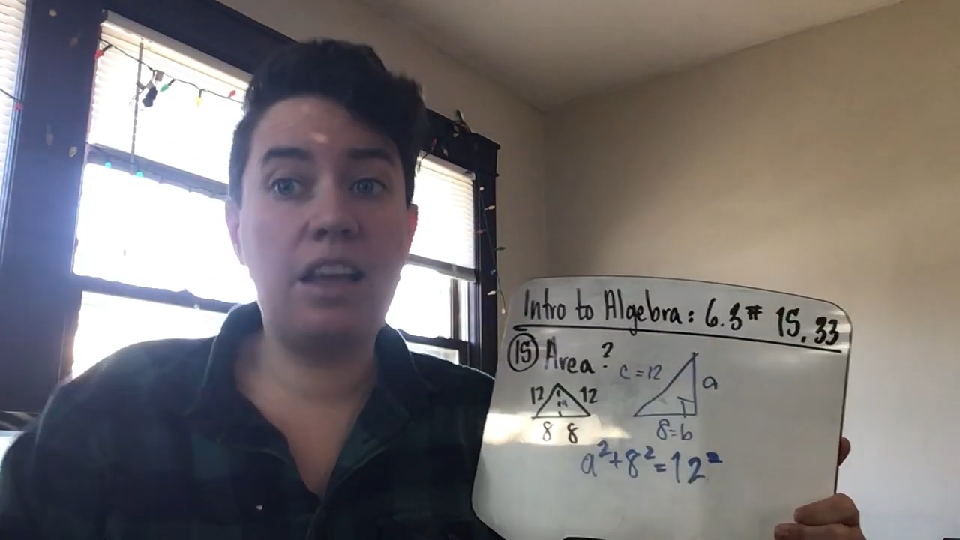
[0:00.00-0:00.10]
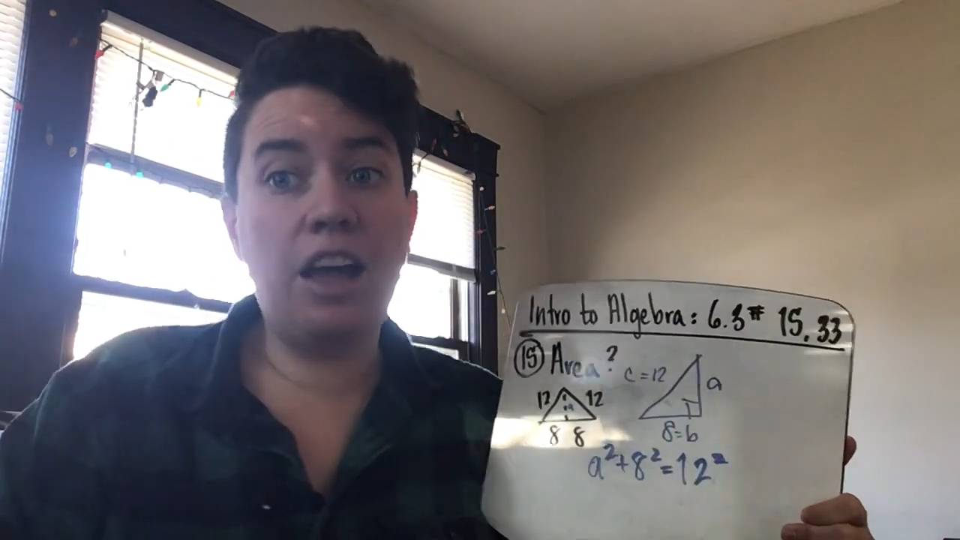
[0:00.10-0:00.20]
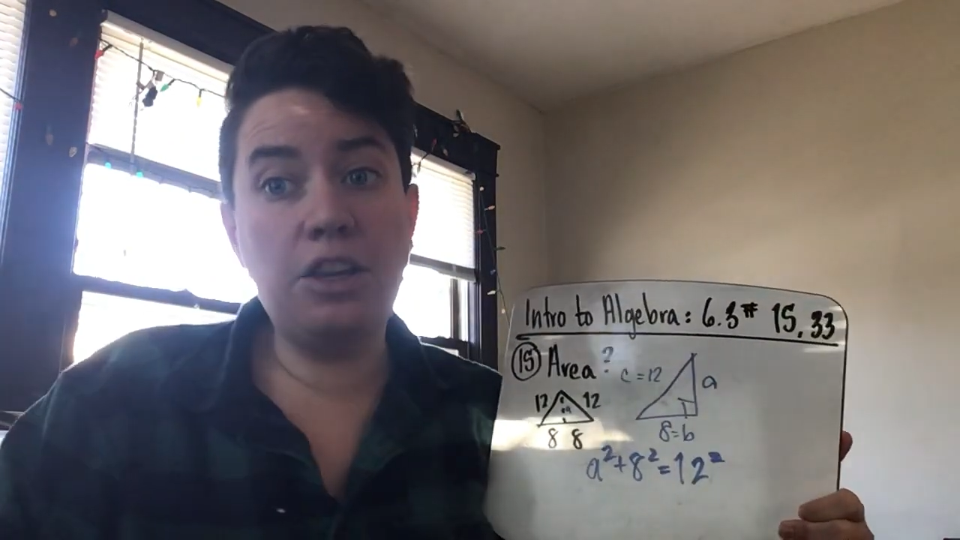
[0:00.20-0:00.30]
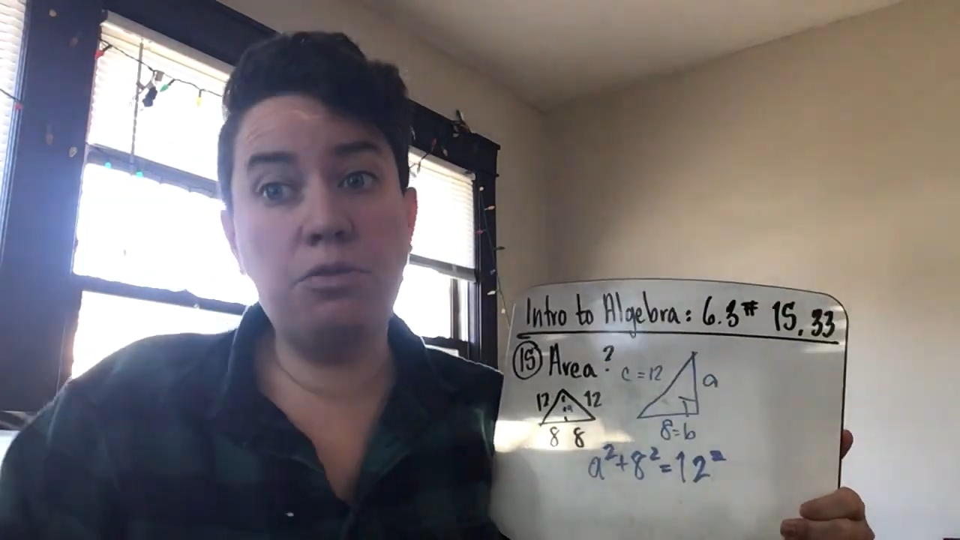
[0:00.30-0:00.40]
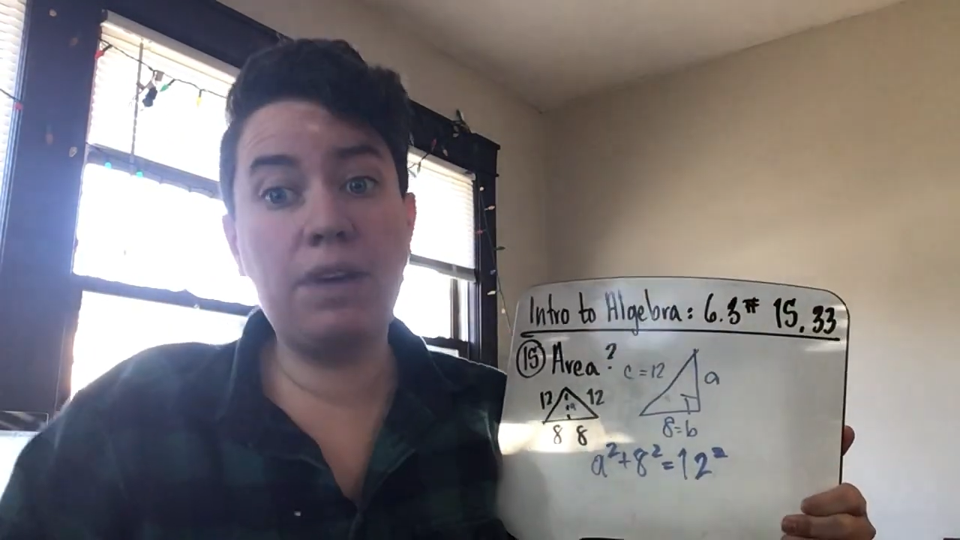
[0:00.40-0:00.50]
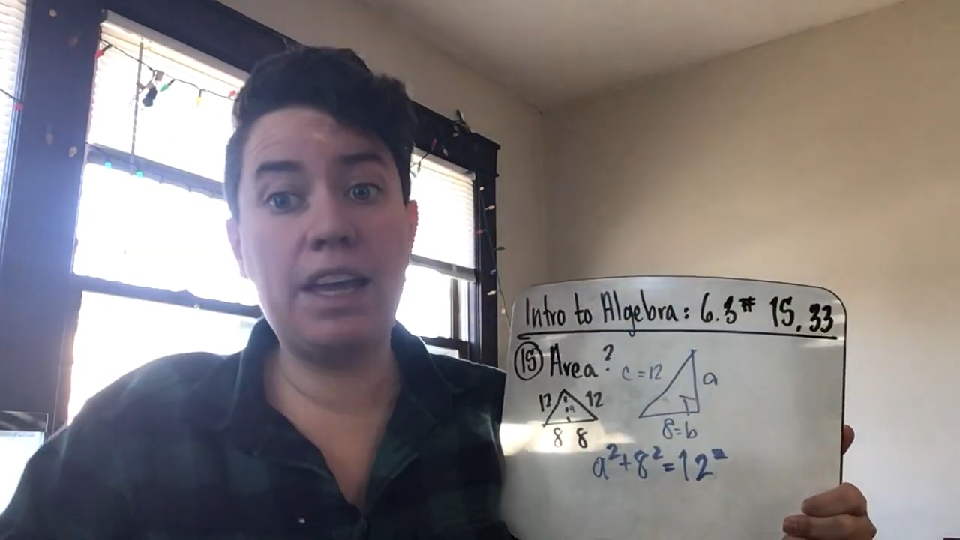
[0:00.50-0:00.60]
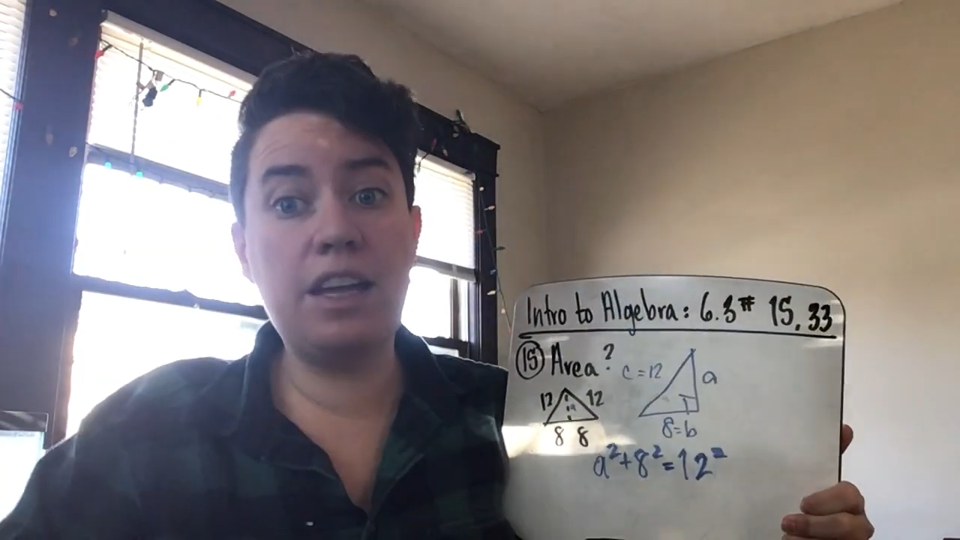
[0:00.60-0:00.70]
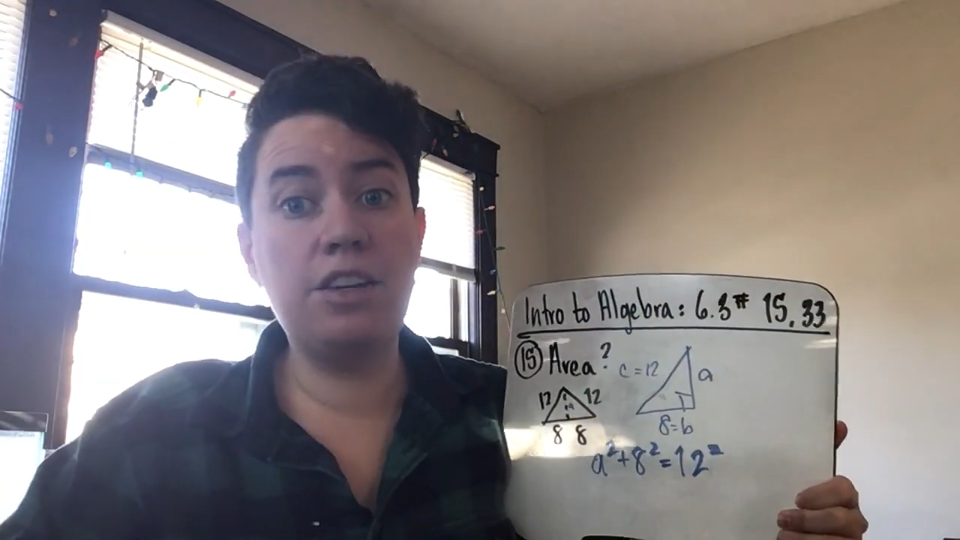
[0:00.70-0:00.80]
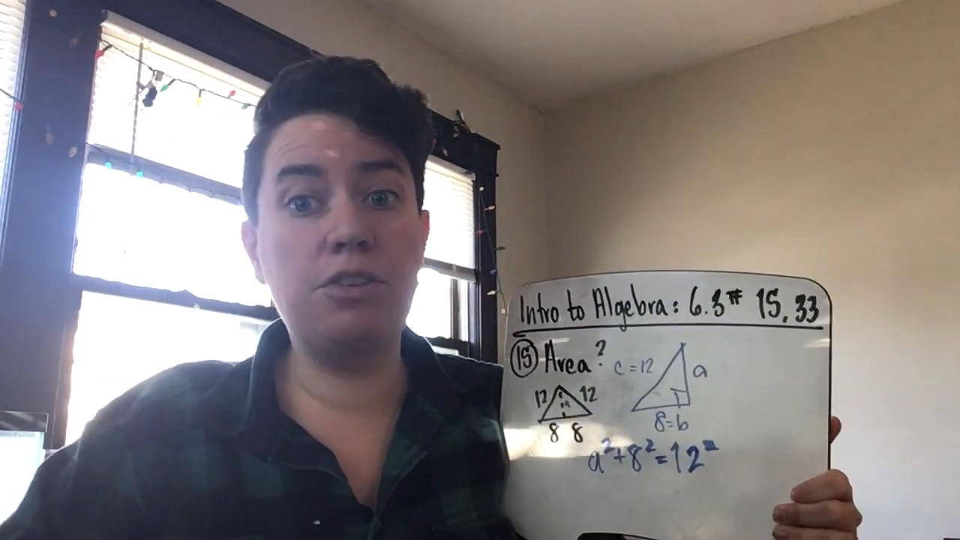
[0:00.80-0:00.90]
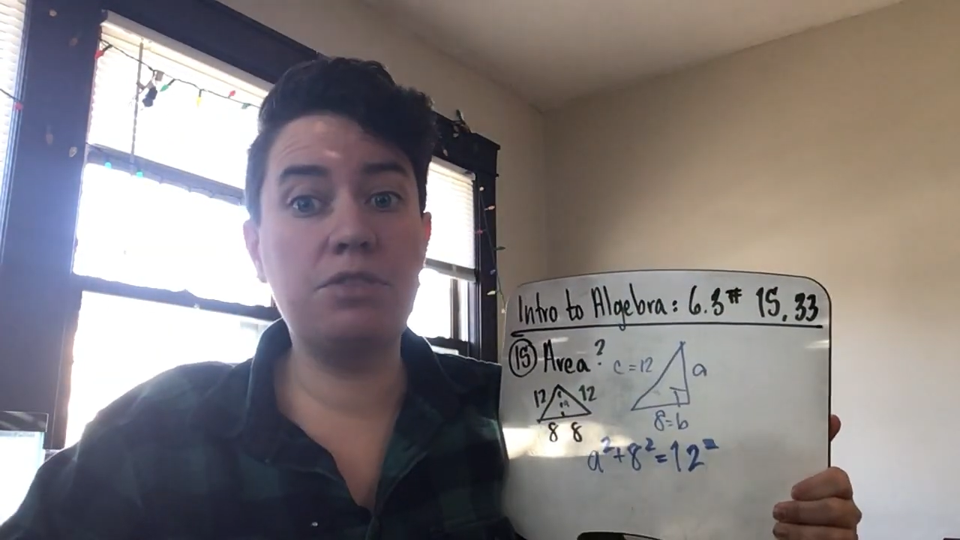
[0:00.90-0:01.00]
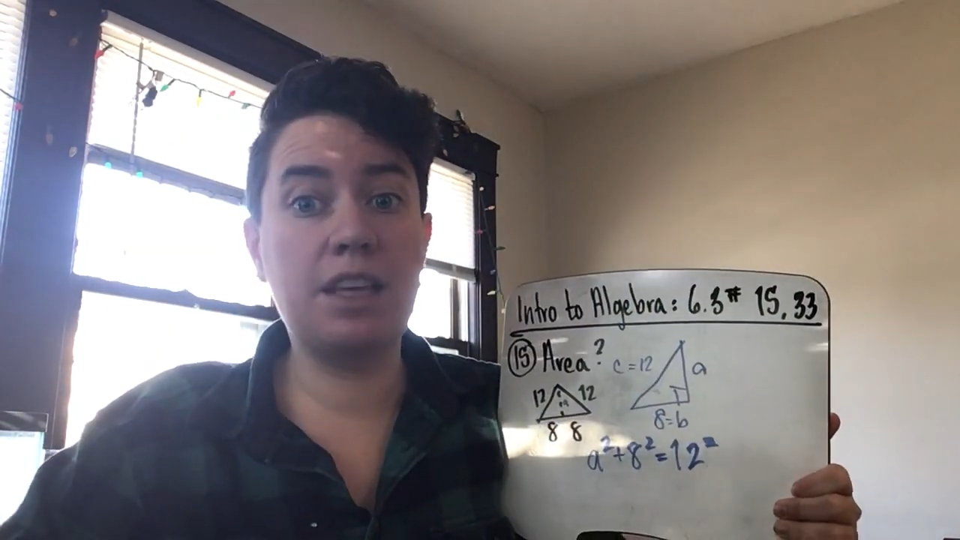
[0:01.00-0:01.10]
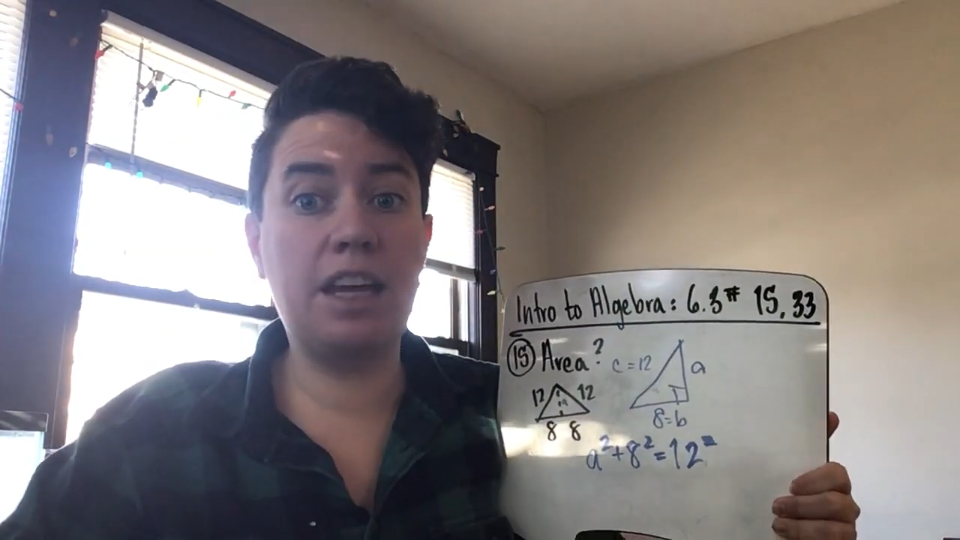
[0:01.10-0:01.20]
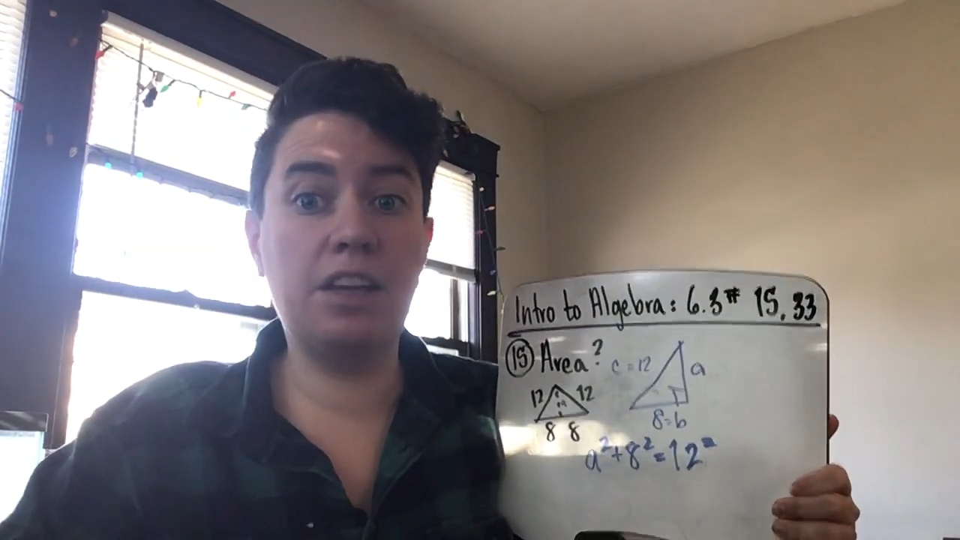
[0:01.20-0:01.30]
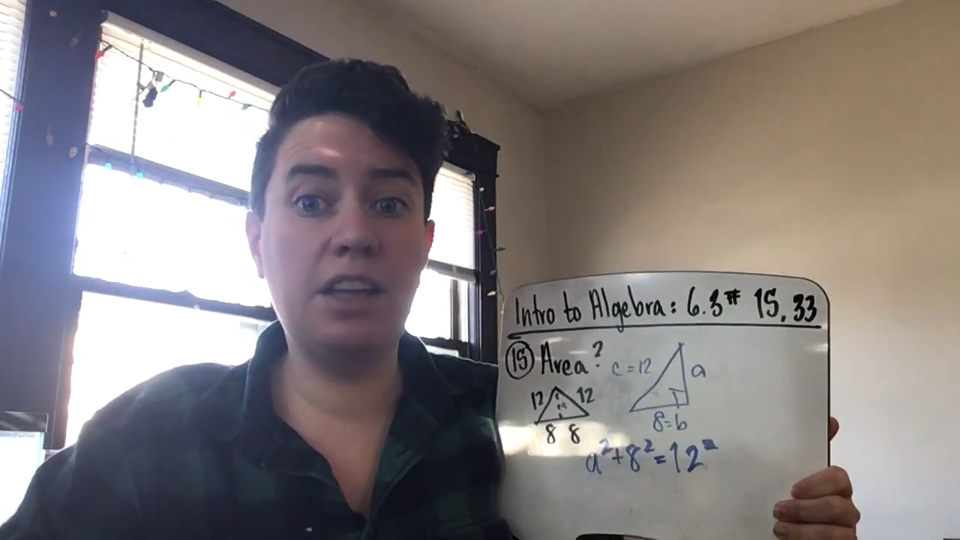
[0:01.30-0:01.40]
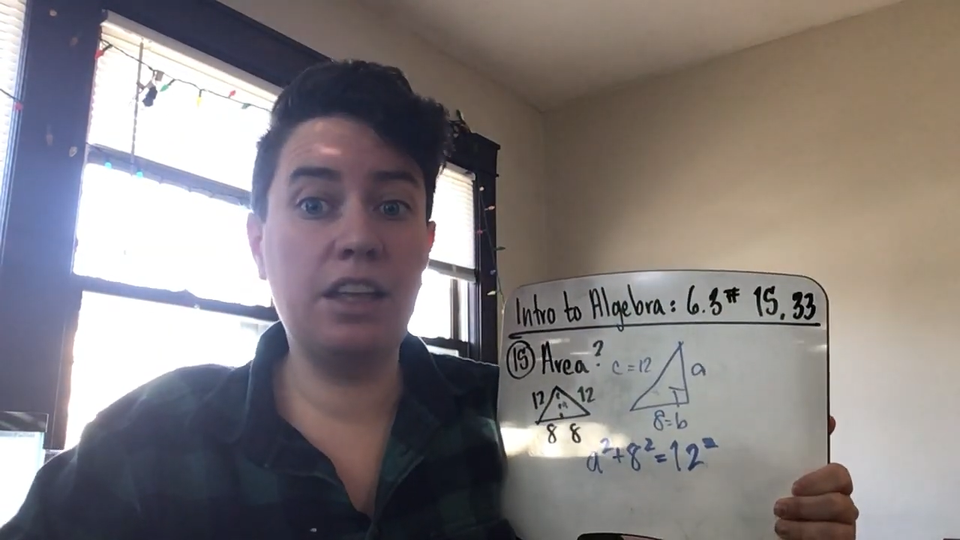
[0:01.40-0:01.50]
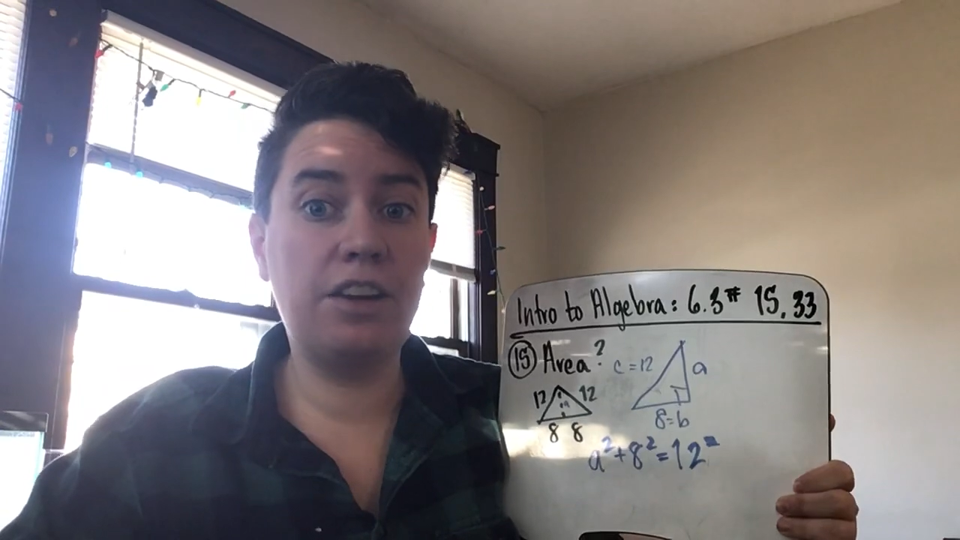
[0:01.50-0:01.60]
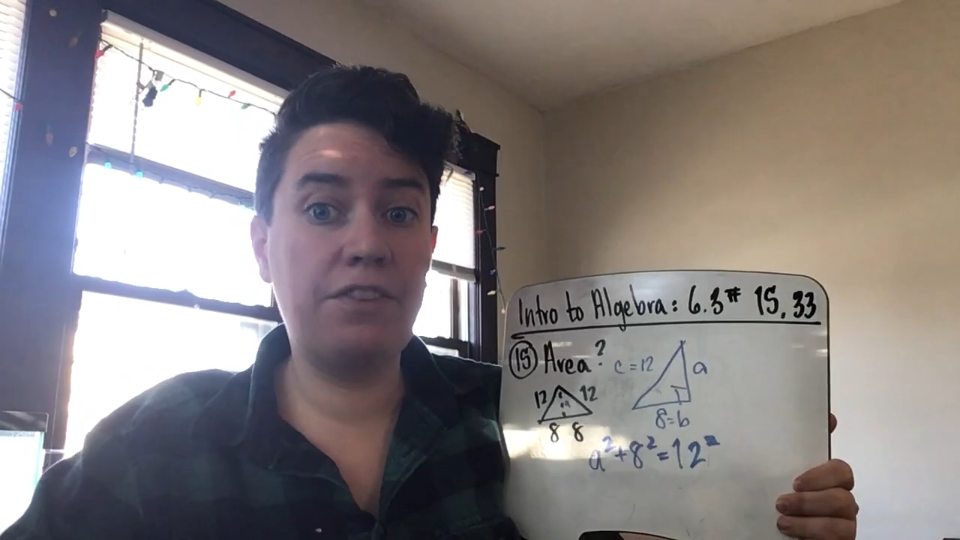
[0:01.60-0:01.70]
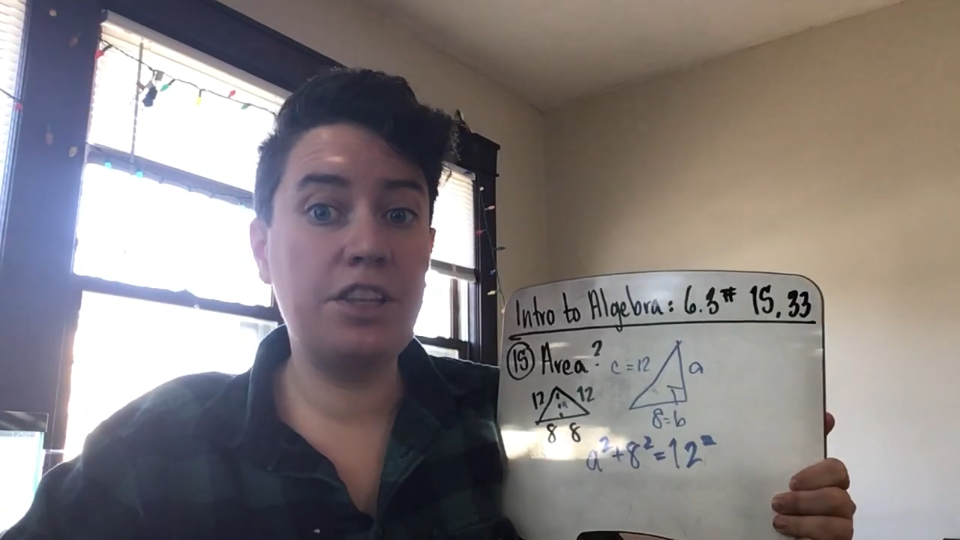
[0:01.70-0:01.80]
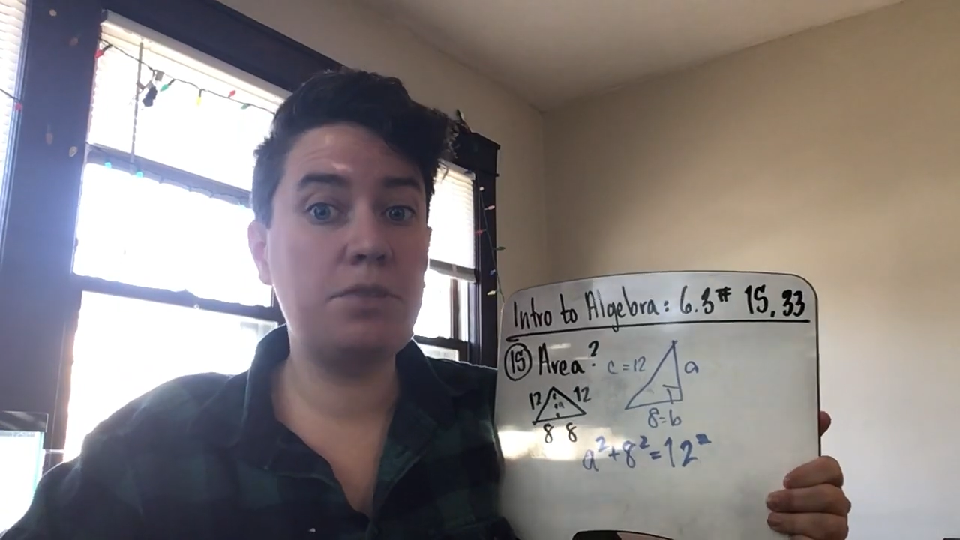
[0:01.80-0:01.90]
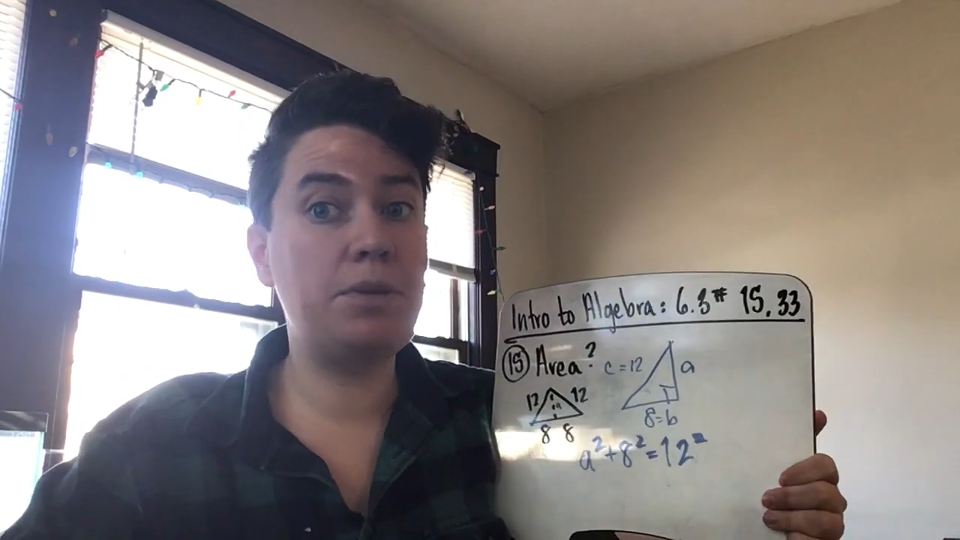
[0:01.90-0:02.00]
you can use the calculator for this,